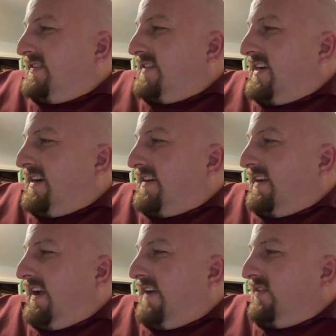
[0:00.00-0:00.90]
yeah, I
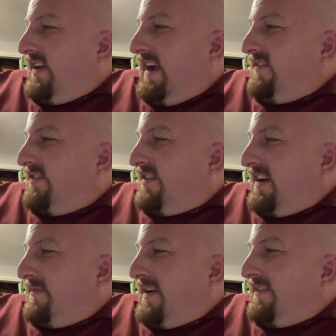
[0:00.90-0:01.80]
haven't I haven't
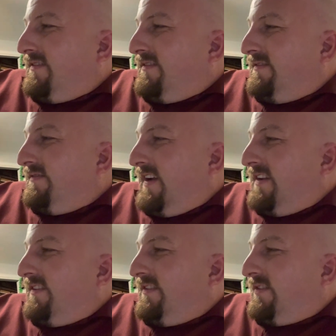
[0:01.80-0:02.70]
checked my
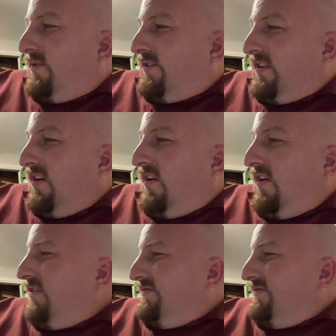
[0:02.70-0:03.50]
fantasy scores at all